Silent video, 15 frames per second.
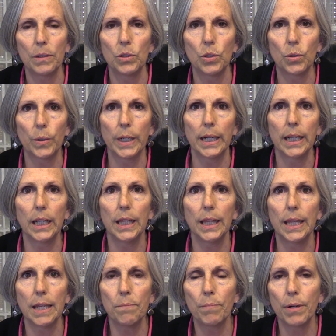during
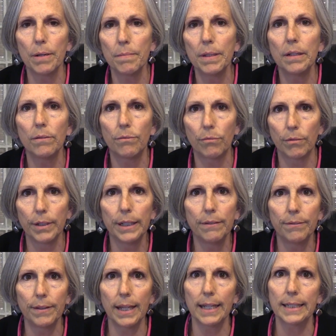the primitive
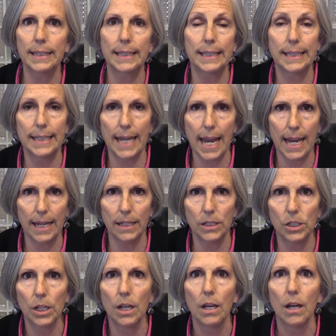reflex
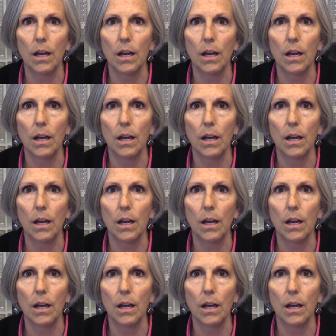stage